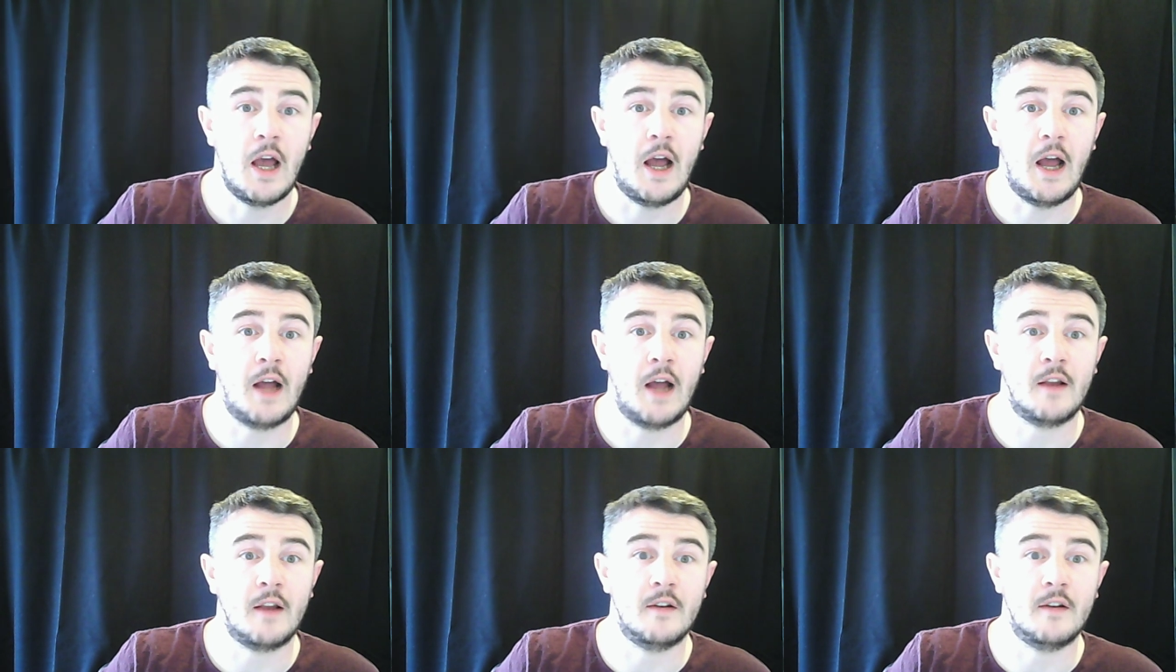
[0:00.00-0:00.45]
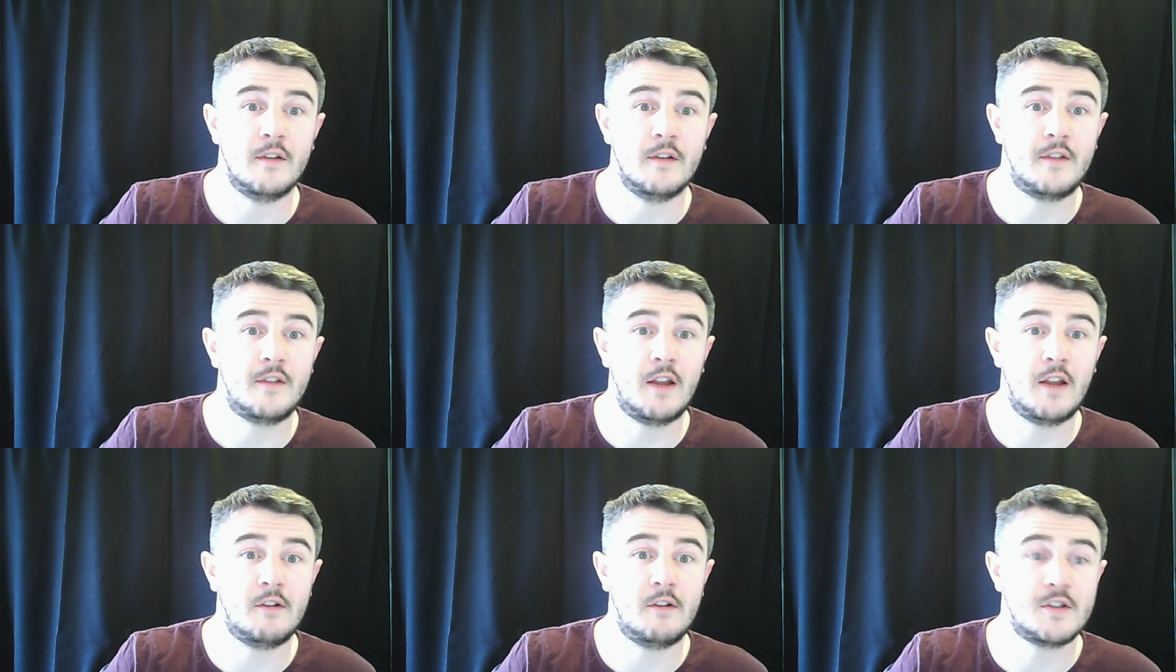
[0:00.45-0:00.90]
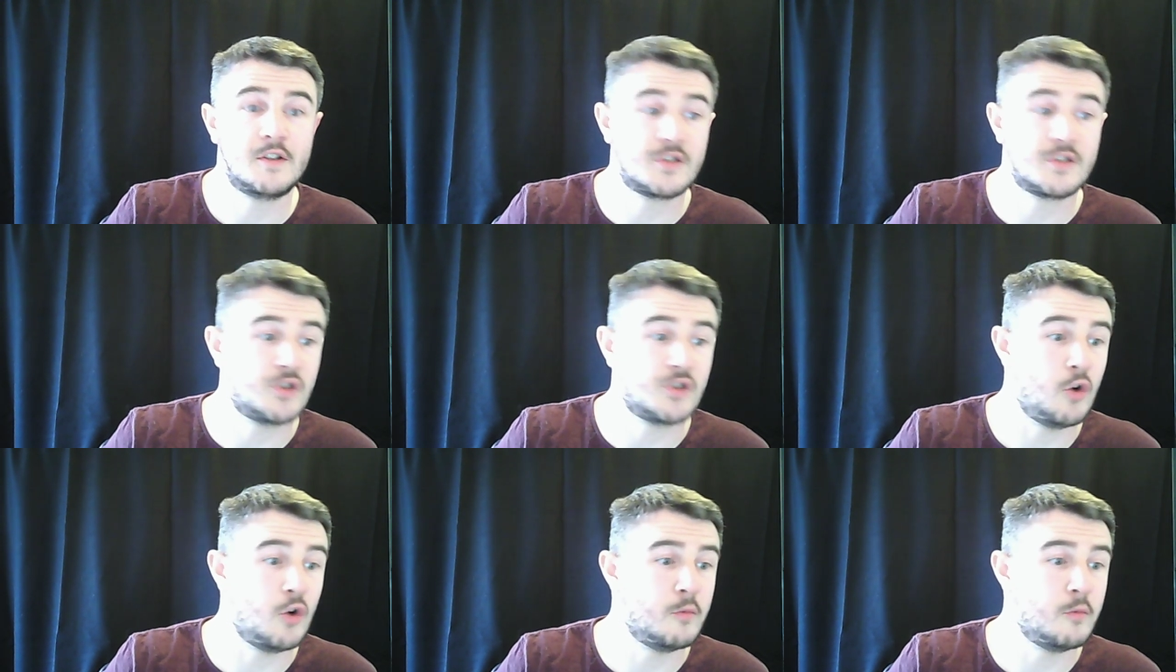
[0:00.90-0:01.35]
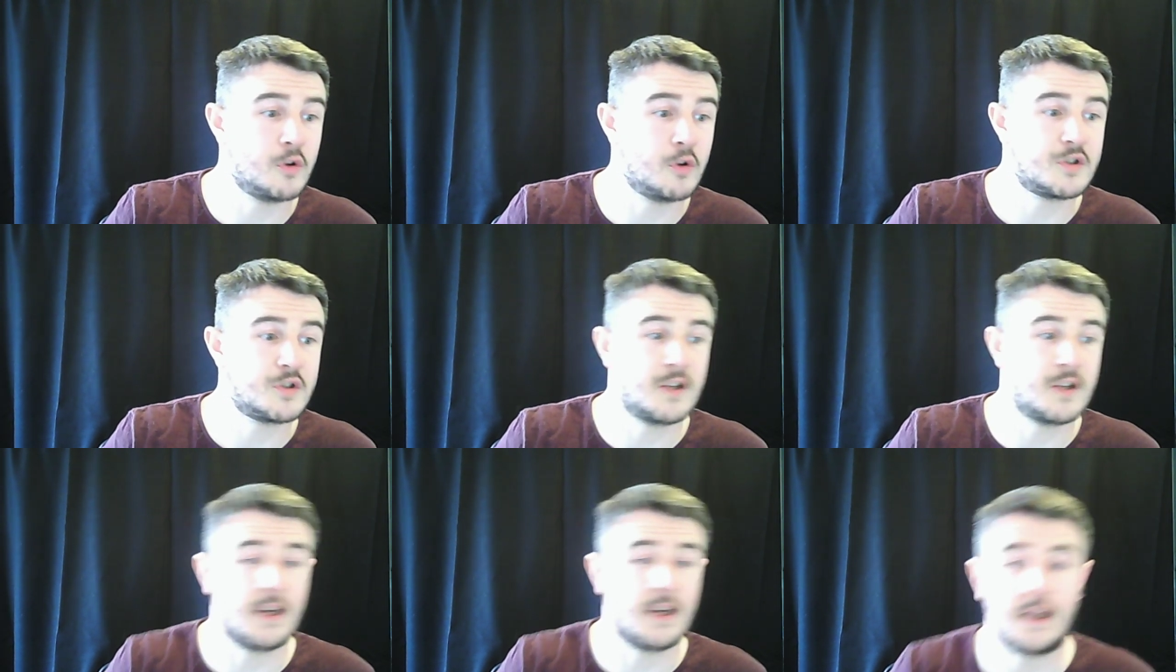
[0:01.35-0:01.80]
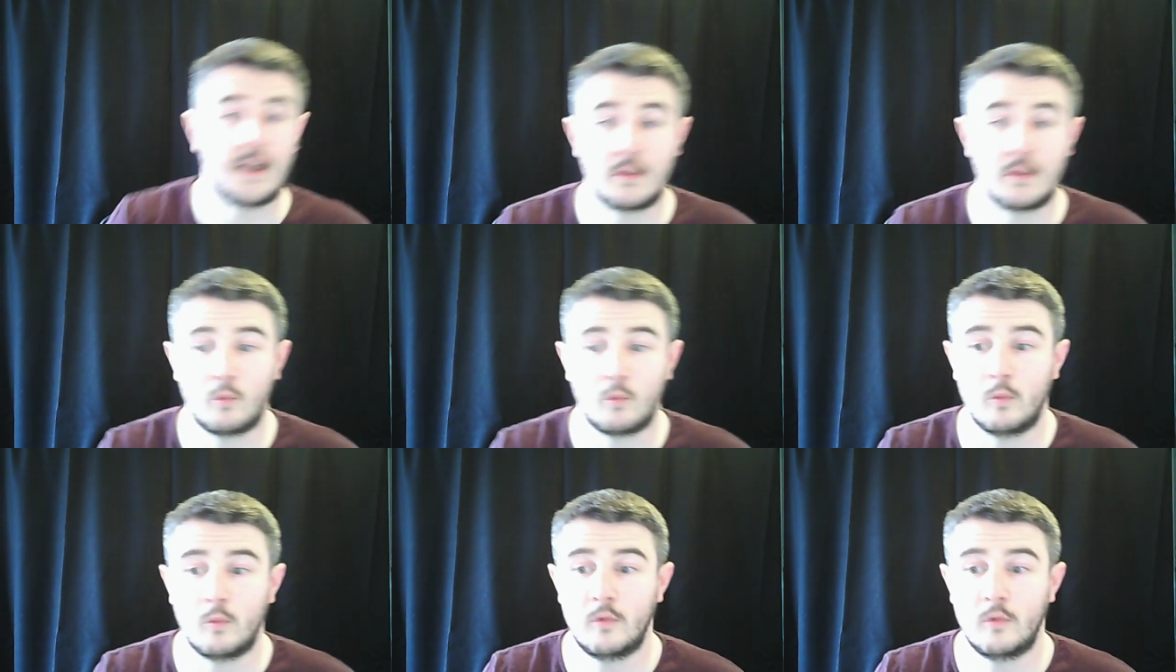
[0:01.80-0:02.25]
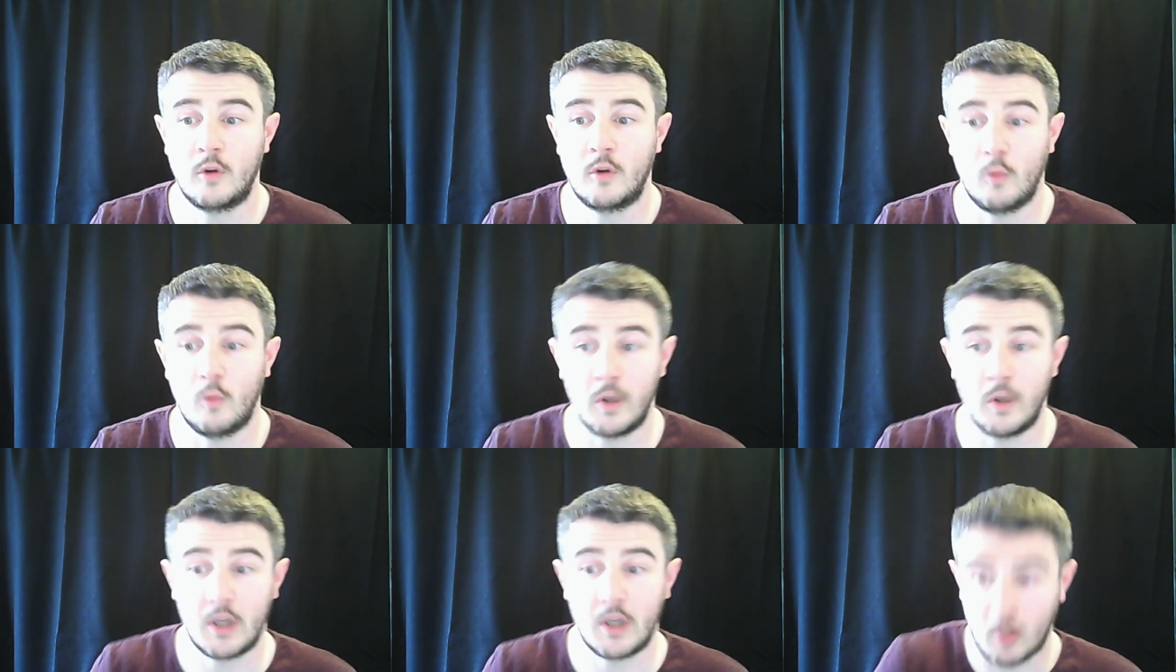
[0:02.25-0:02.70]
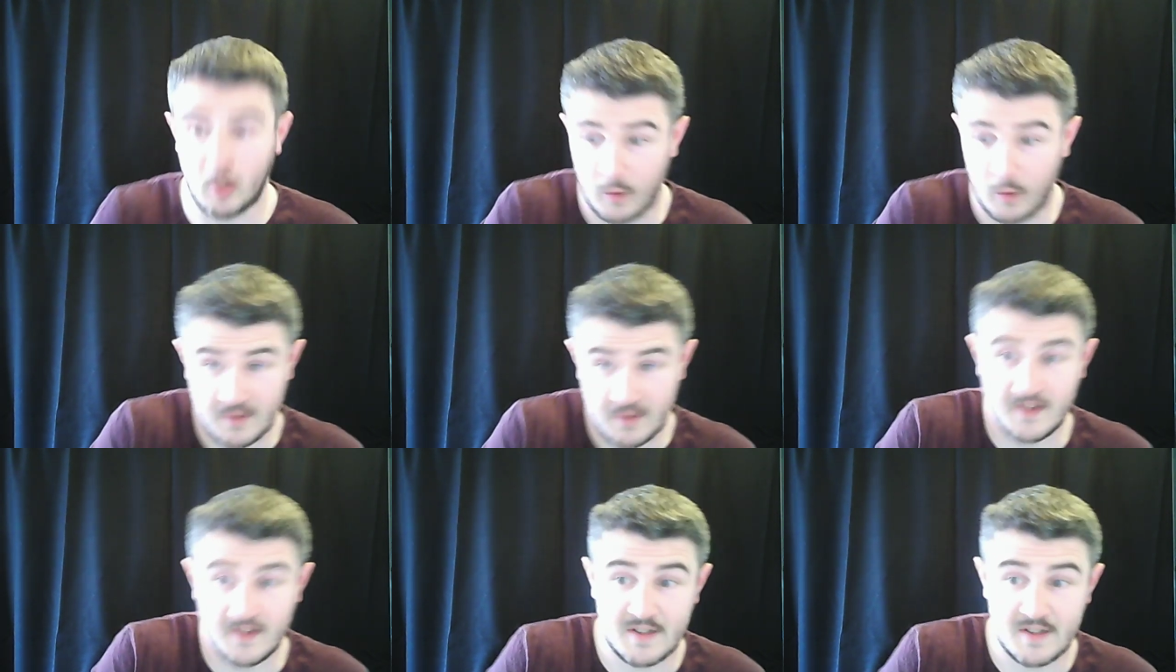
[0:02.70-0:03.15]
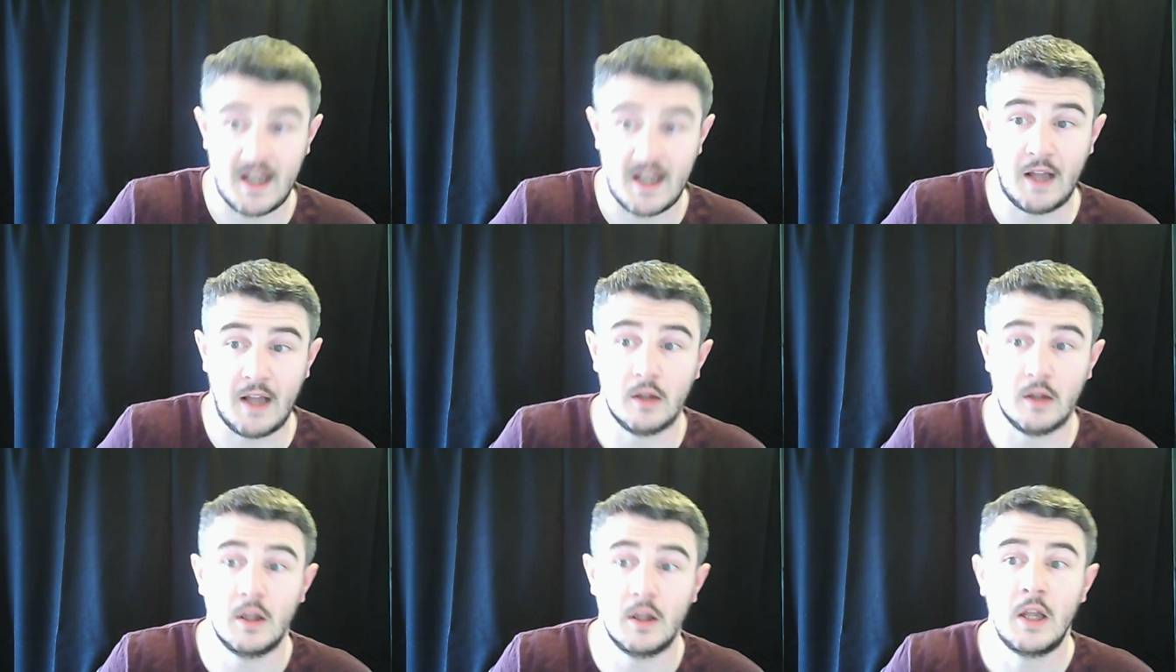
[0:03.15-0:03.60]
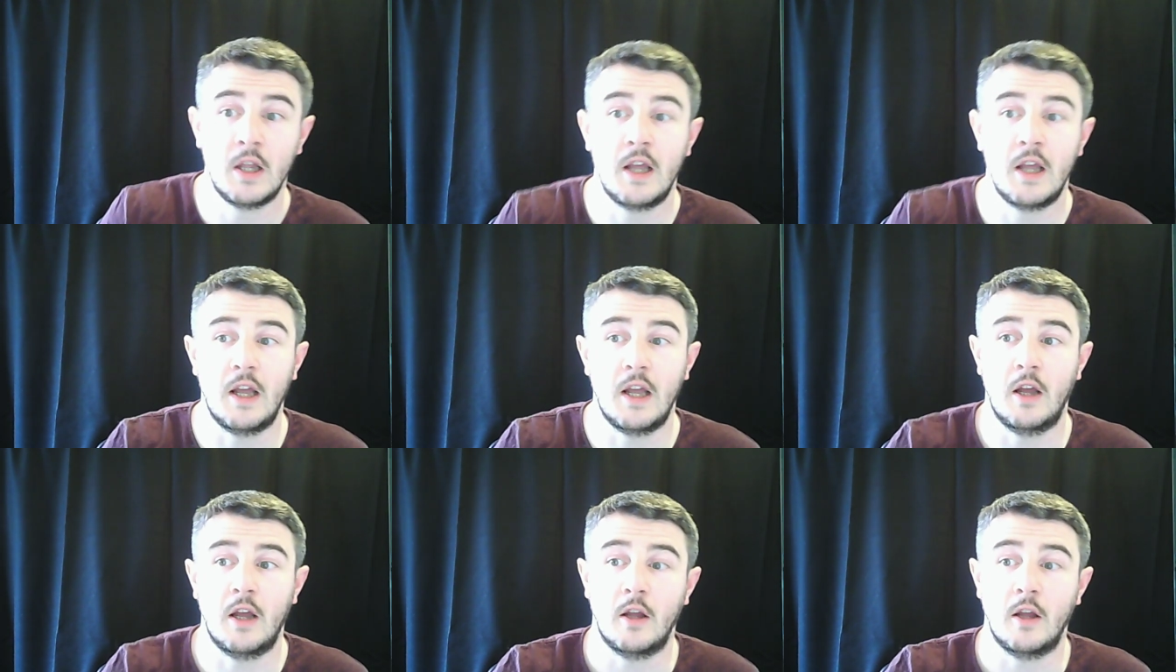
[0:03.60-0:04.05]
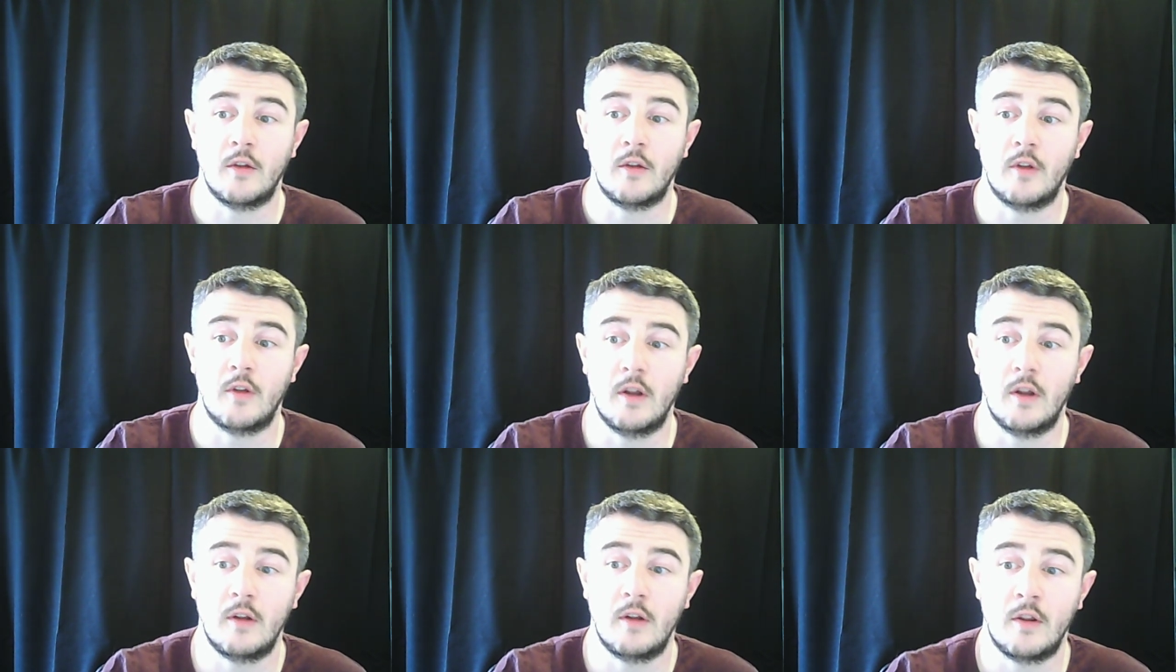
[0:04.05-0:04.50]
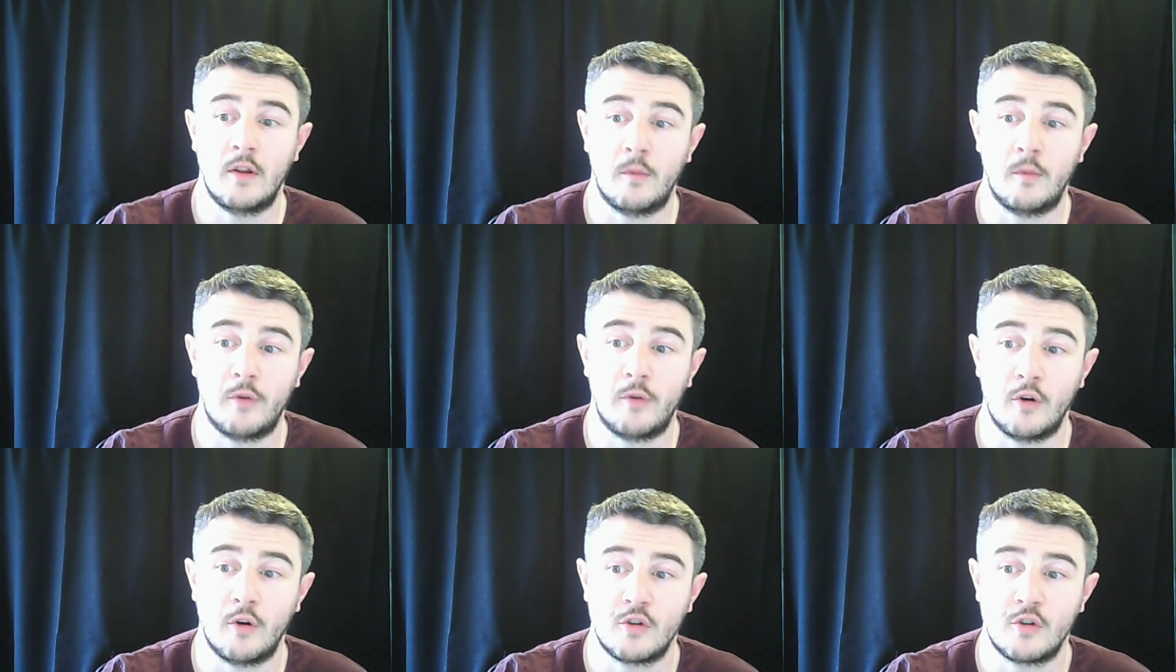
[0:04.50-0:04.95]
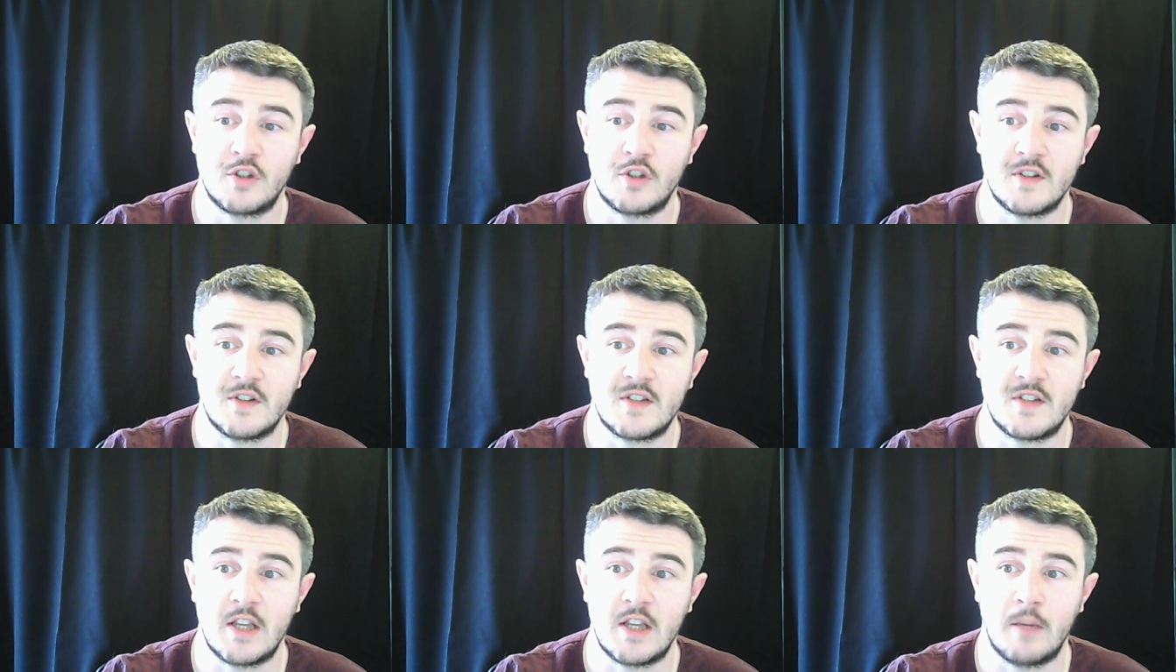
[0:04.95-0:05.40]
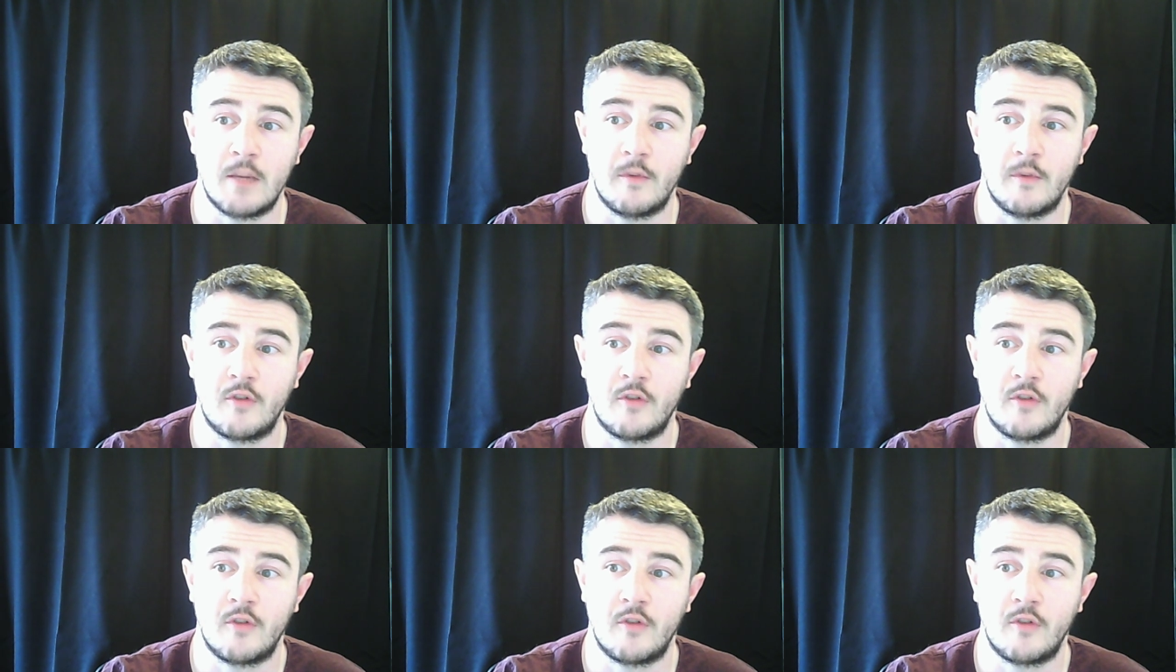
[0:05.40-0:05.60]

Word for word: And there is so much that I that we're going to tell uh, in the production team.